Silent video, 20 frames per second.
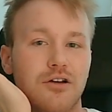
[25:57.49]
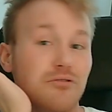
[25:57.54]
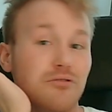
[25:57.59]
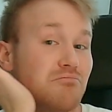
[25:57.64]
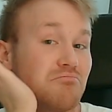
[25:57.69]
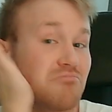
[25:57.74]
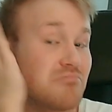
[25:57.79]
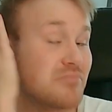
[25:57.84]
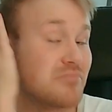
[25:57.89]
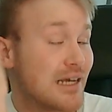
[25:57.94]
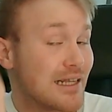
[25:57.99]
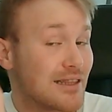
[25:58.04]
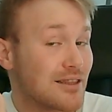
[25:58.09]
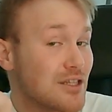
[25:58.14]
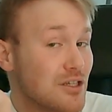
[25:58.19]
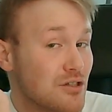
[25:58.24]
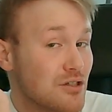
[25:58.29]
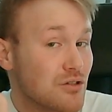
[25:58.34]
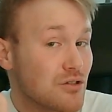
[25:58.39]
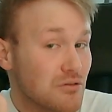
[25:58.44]
get
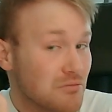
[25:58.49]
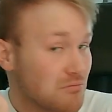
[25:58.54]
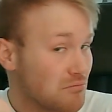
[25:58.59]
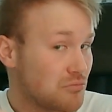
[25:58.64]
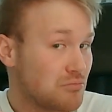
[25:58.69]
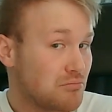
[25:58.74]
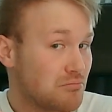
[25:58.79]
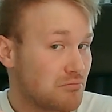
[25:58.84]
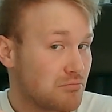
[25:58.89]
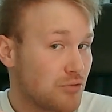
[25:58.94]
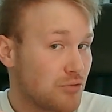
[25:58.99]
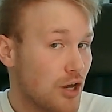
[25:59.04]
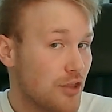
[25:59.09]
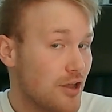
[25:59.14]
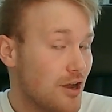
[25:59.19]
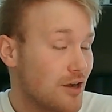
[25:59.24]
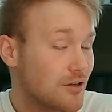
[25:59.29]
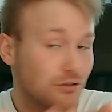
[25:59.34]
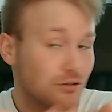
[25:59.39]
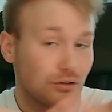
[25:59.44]
this
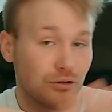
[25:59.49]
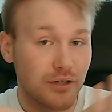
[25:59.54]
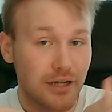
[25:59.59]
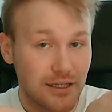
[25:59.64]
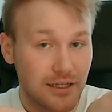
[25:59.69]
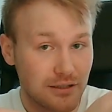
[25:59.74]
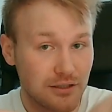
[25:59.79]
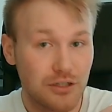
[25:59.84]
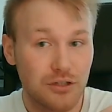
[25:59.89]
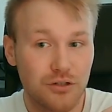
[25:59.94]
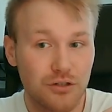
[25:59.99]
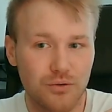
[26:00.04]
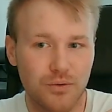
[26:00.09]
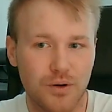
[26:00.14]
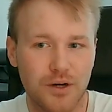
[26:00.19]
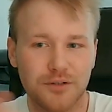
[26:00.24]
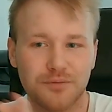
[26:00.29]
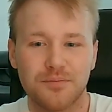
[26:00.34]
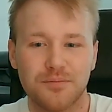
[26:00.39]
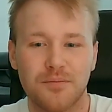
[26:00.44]
product or get this
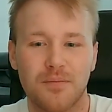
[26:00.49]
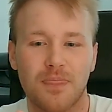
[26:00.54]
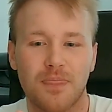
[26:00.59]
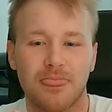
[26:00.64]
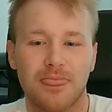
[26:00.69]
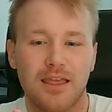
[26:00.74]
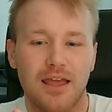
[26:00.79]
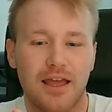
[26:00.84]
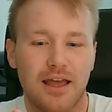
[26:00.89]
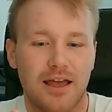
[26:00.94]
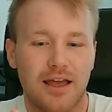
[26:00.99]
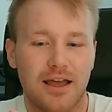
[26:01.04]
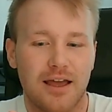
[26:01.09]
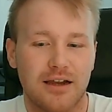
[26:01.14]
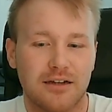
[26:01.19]
one, and